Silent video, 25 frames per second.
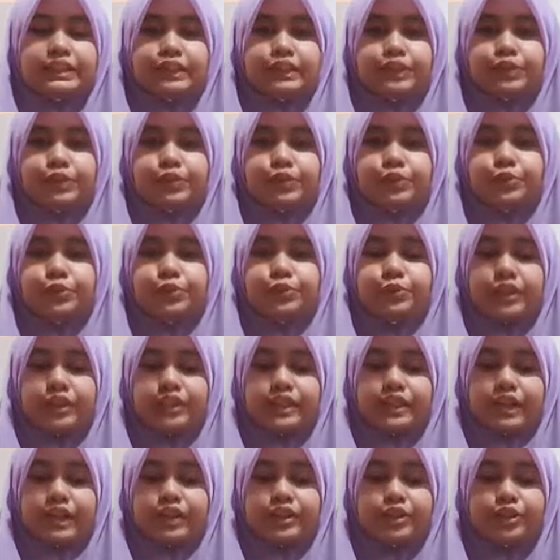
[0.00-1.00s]
issue, we
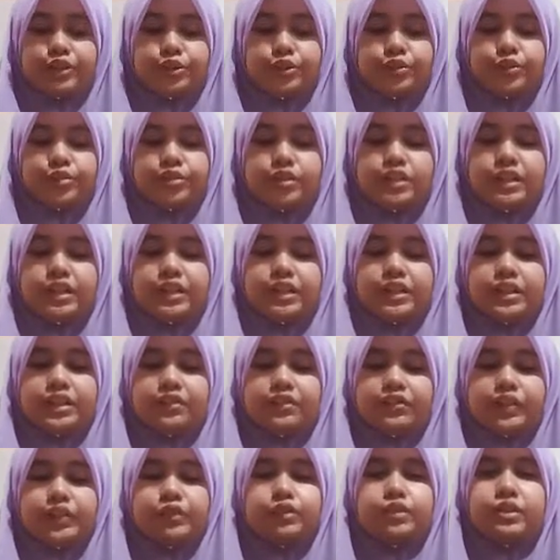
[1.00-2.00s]
can use the
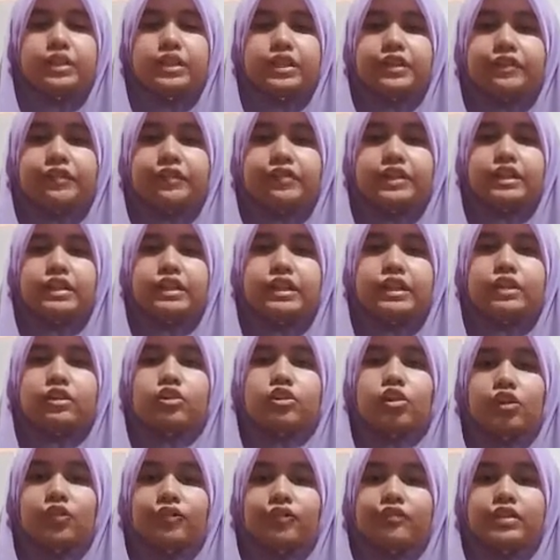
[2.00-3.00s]
individual different
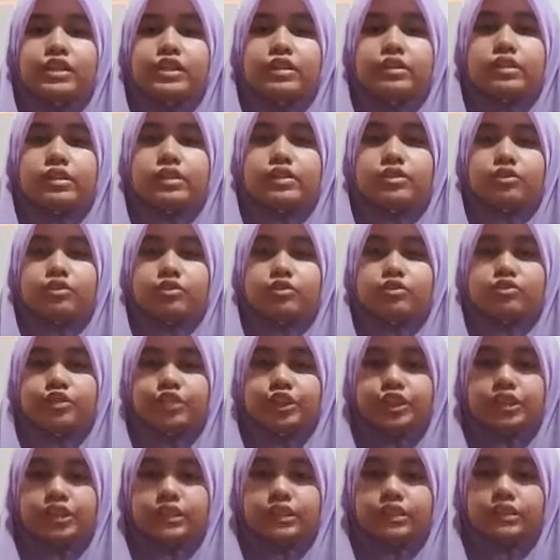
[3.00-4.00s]
in conflict
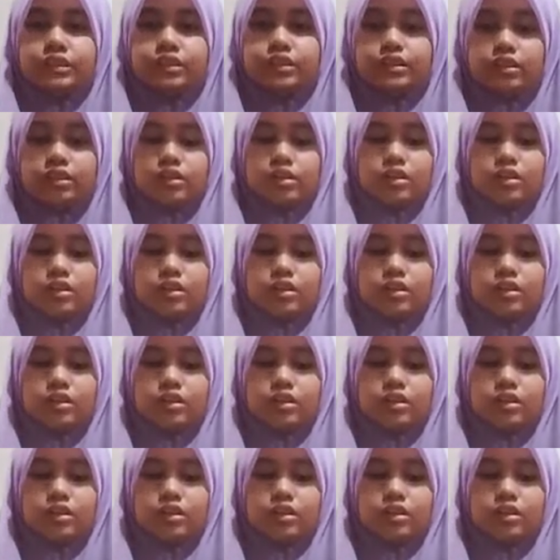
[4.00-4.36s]
resolution.